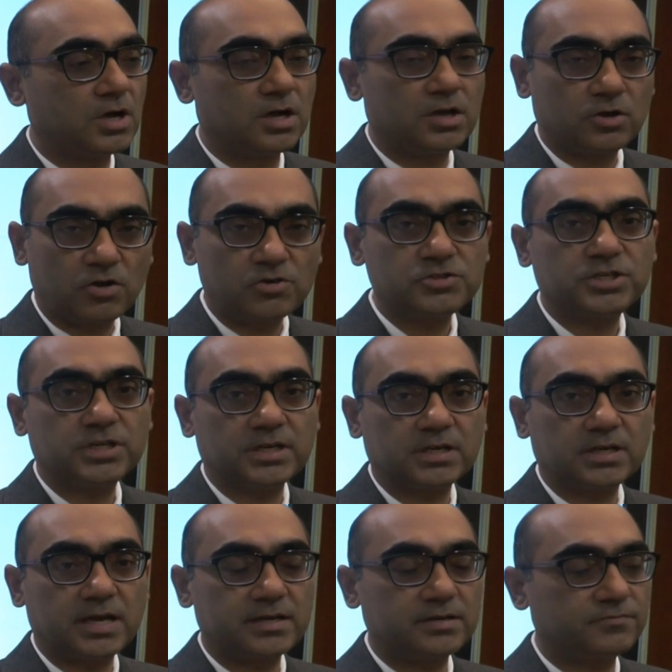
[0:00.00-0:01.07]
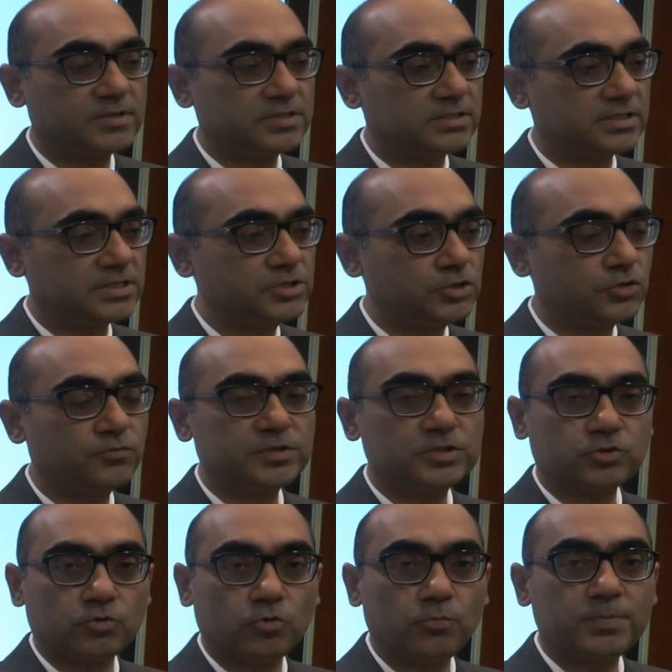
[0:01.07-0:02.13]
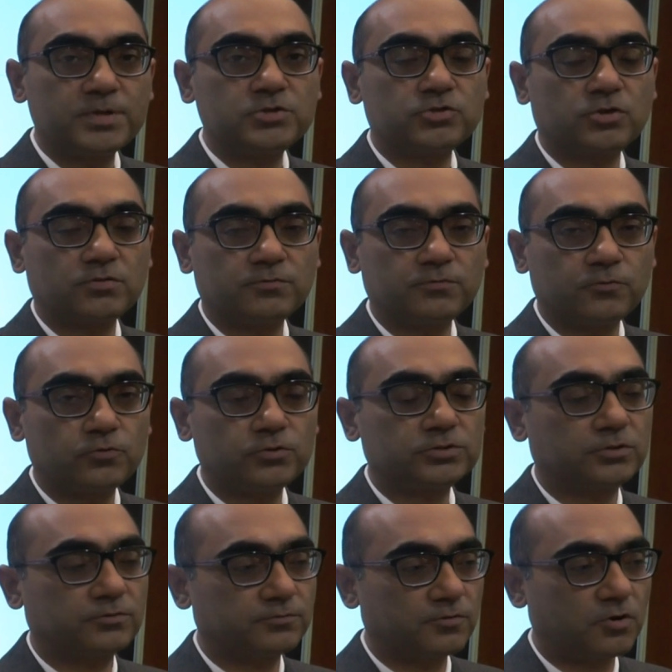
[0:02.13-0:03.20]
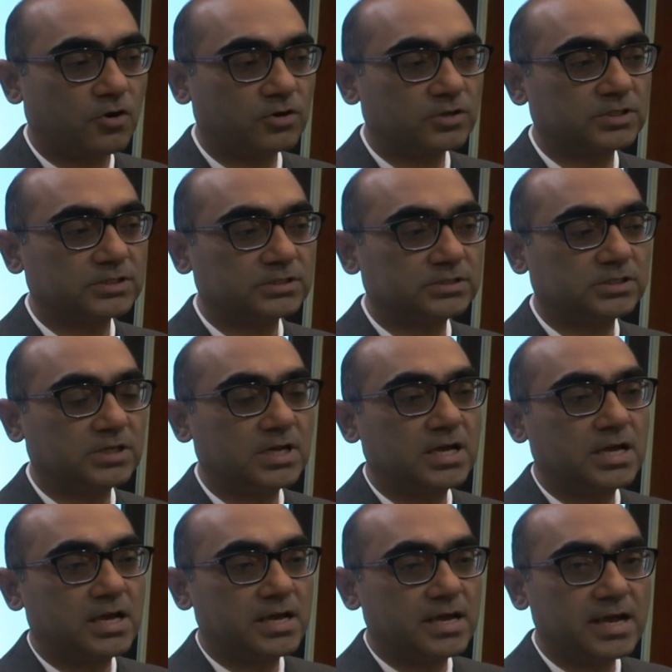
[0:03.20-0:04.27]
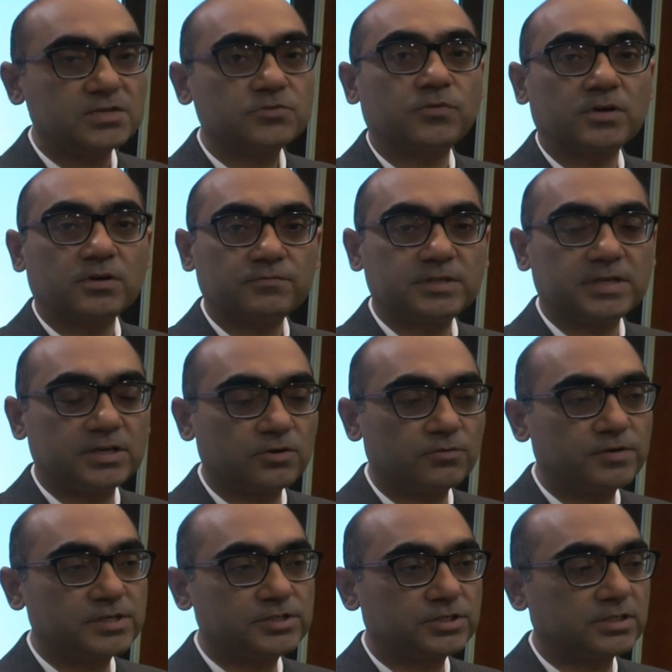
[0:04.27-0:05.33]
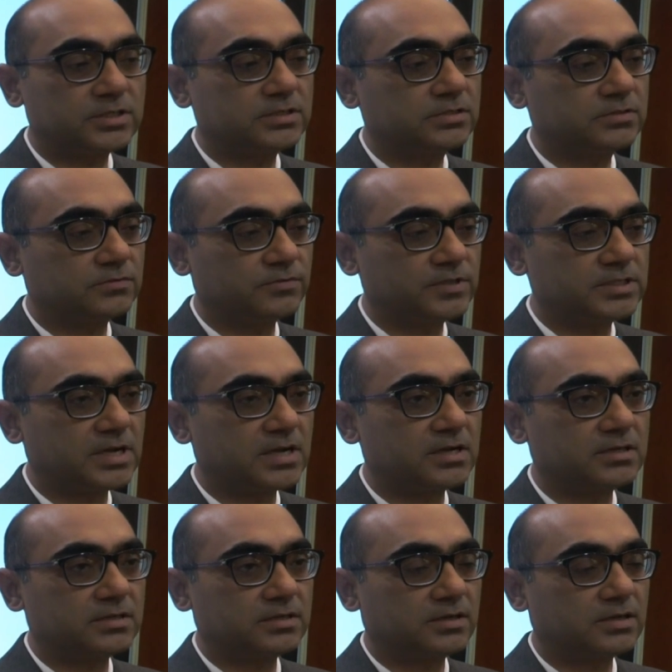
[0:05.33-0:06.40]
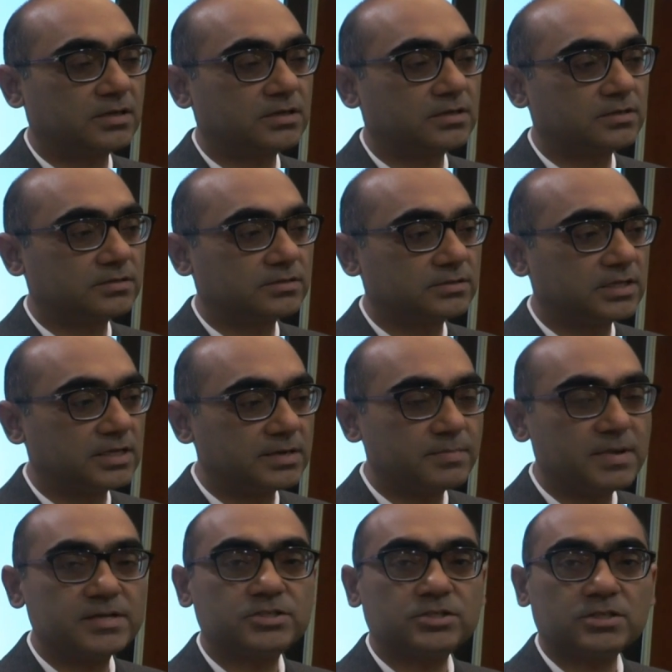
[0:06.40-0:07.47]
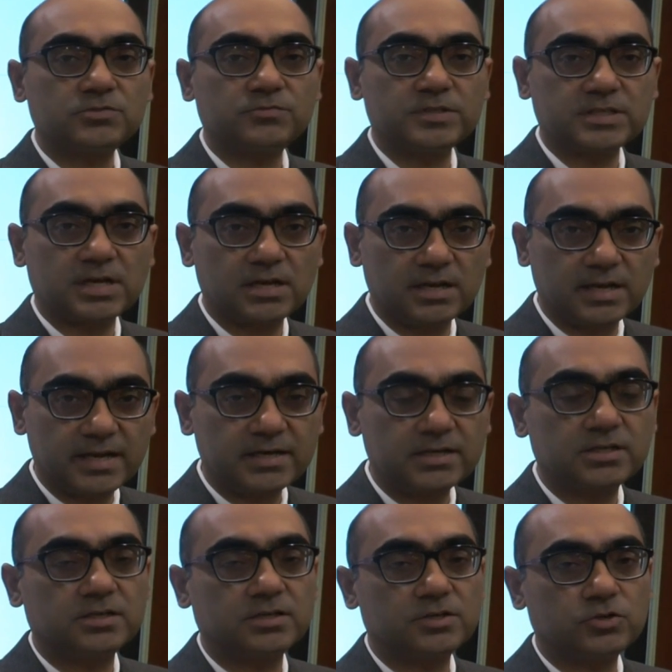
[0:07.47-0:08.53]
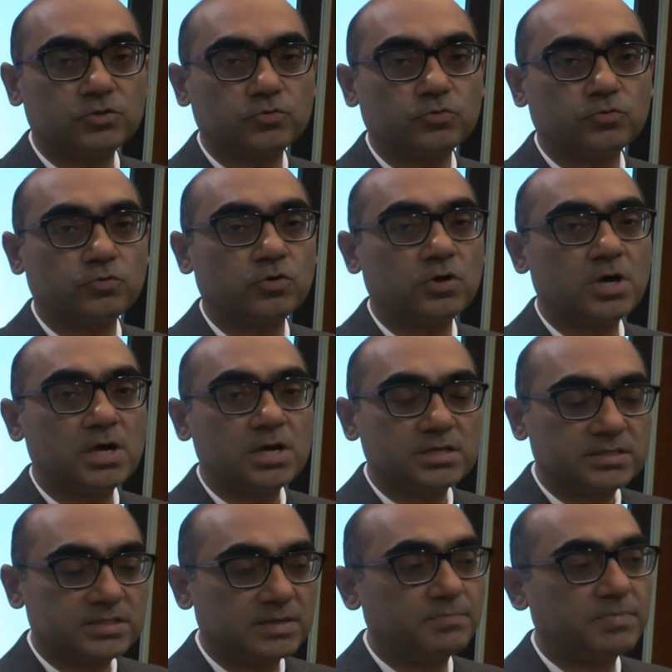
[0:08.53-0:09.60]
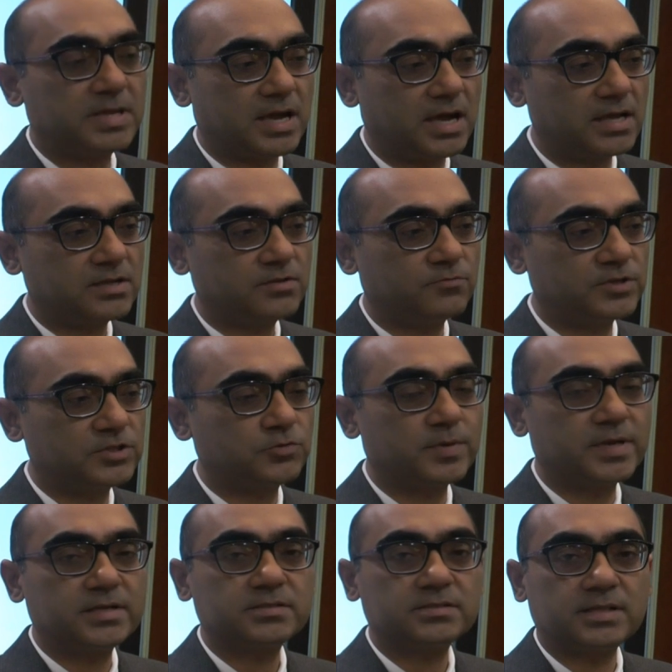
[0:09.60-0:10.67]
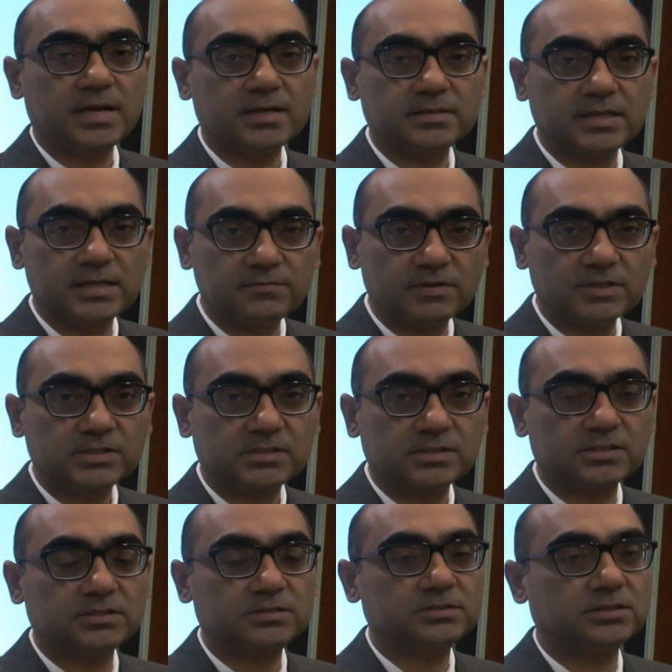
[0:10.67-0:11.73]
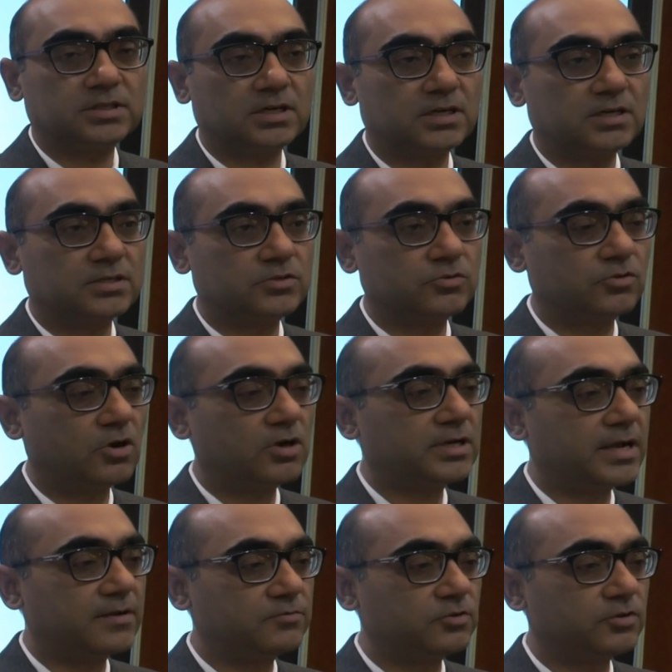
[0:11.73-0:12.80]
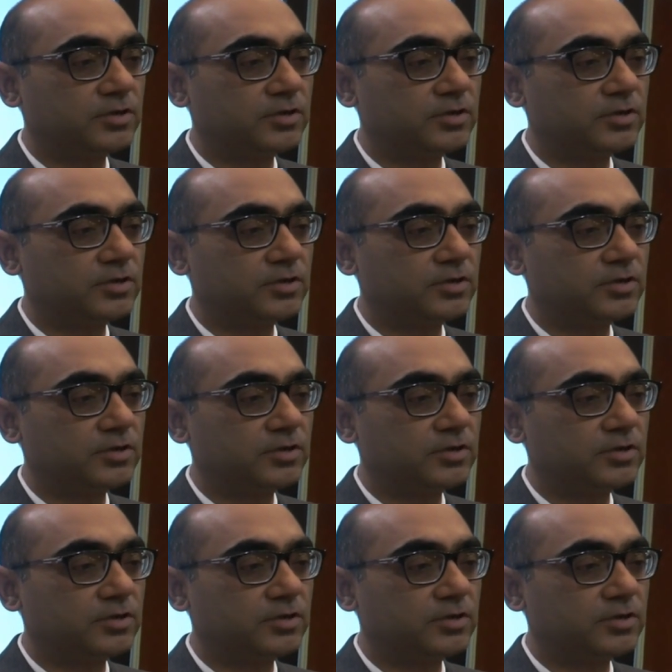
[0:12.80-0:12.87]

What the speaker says: launching, and which issue which opens on 4th of August, has one of the innovations, which are the debentures which are linked to CPI, which means that the investors do not have to